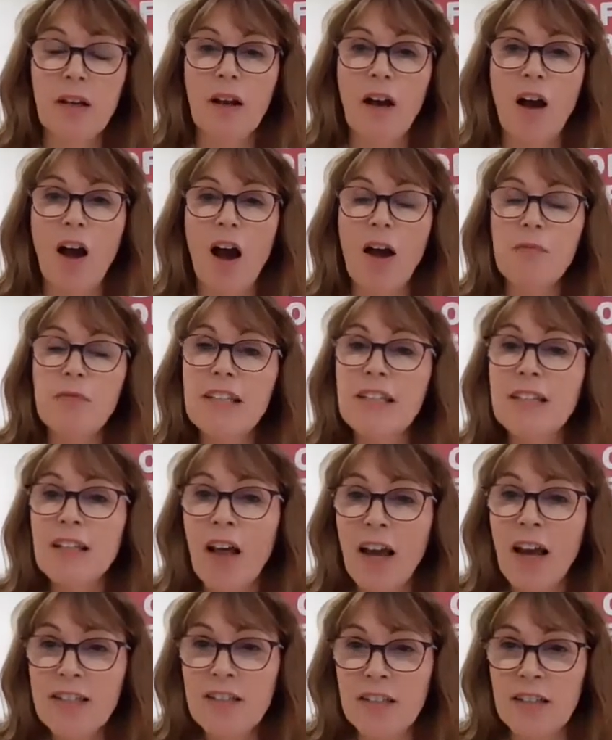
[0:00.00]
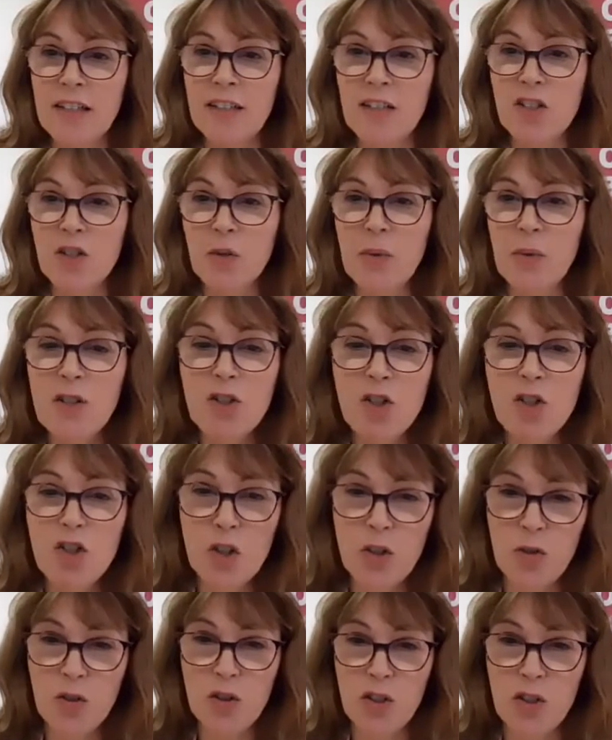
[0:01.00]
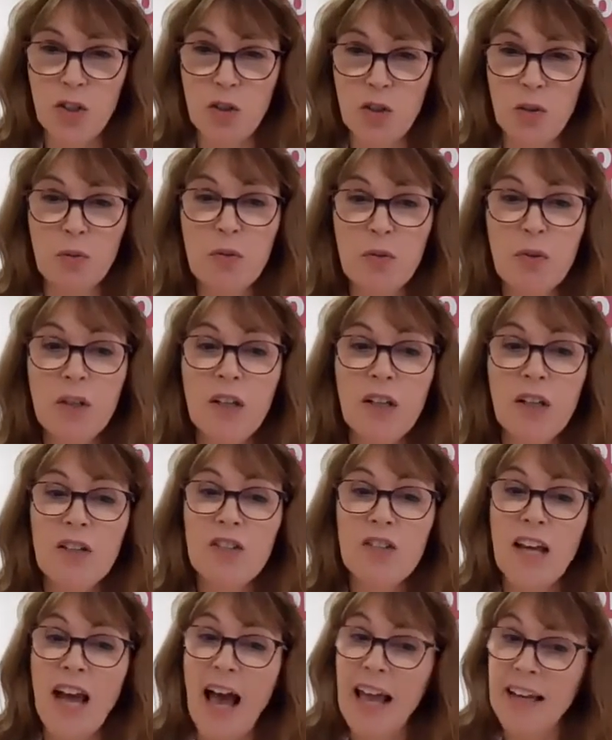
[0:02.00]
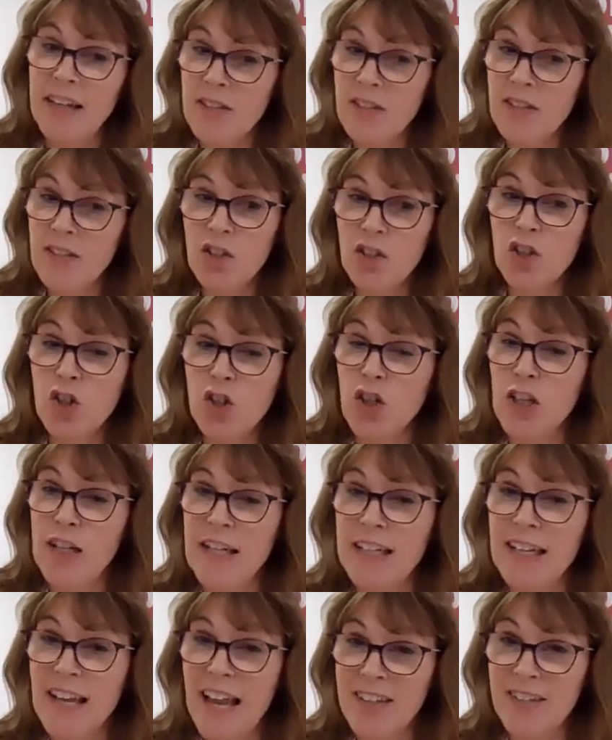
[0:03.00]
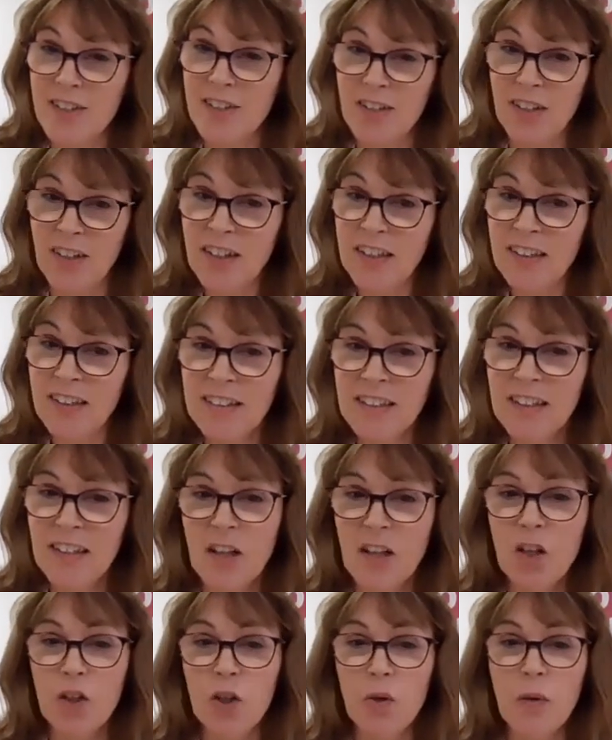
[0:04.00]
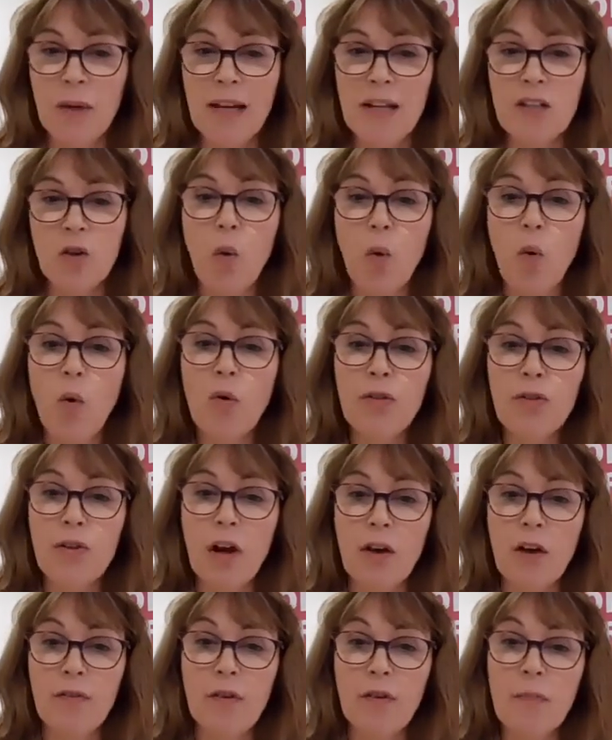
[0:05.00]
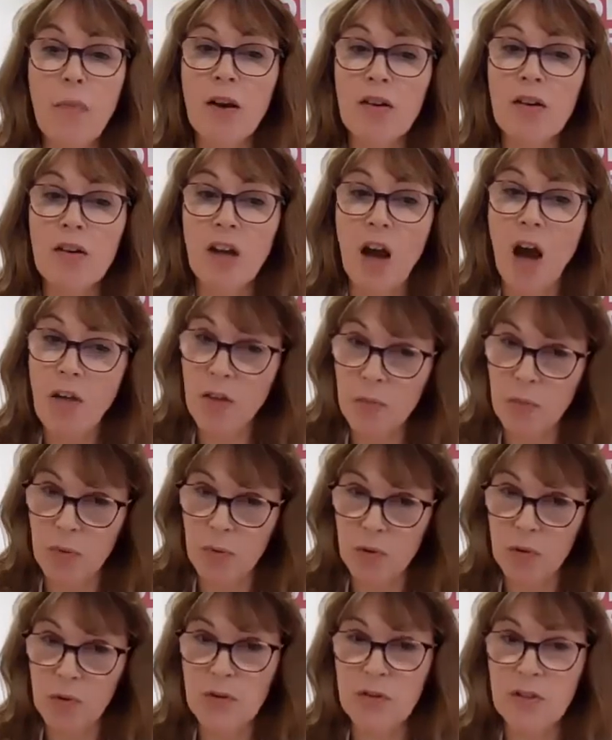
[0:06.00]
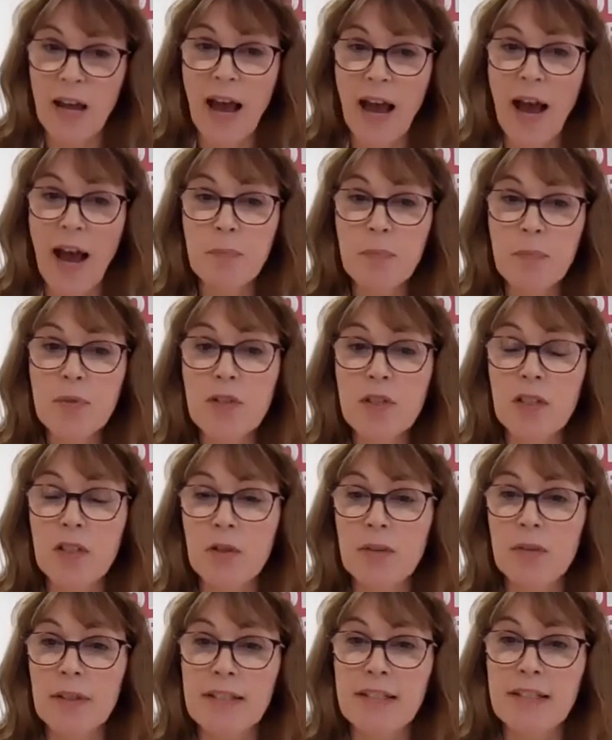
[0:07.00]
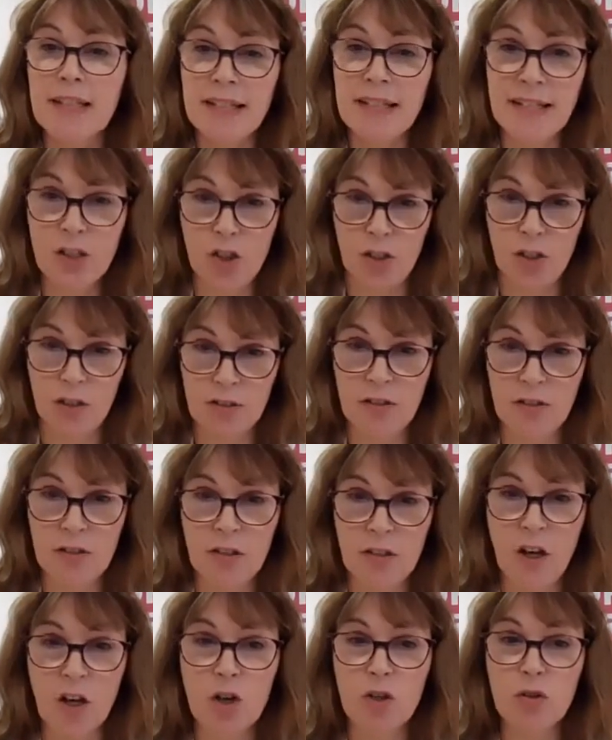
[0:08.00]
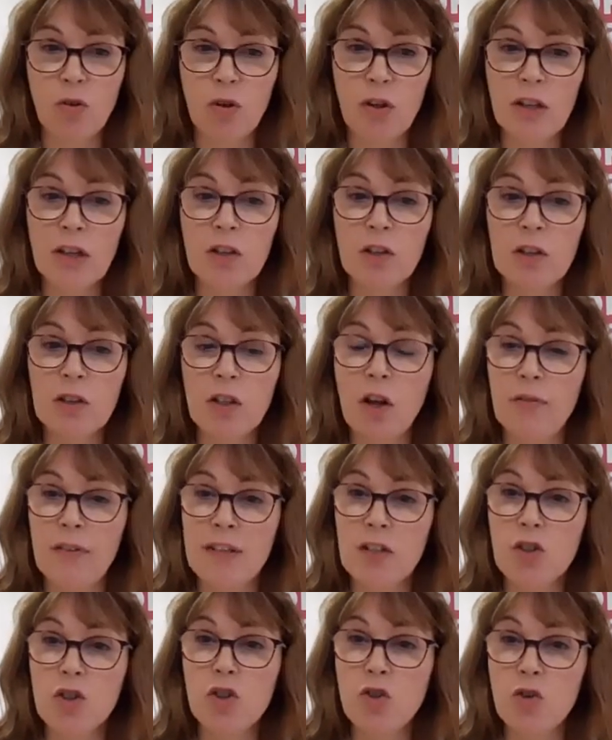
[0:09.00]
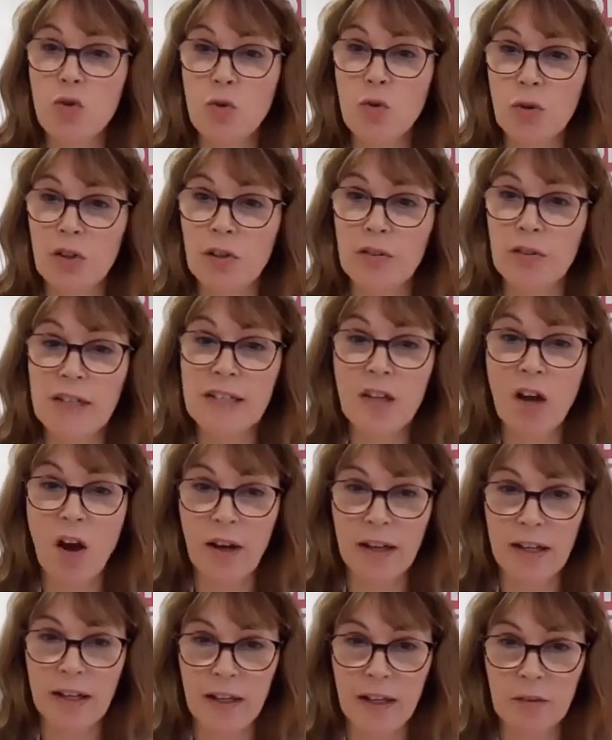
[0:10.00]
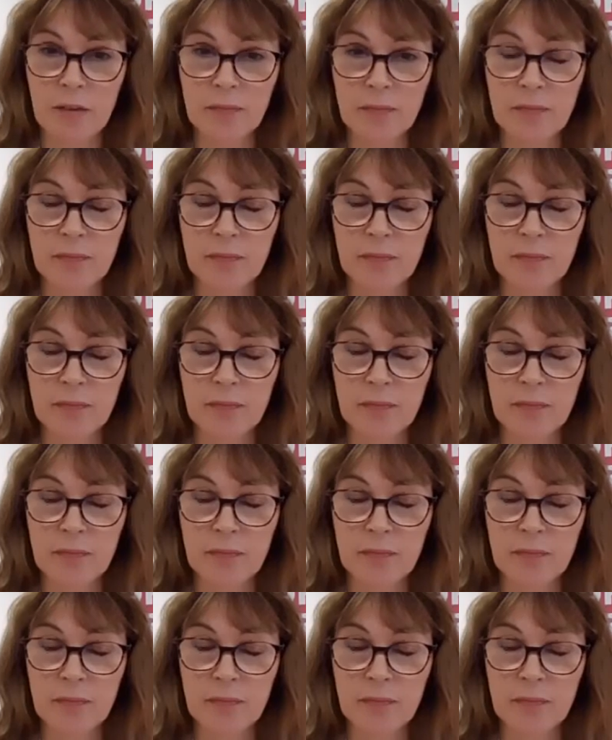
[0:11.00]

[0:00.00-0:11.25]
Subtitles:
I'm delighted to introduce you to Alison Jean Lester, who is author of, amongst other books, Absolutely Delicious, A Chronicle of Extraordinary Dying.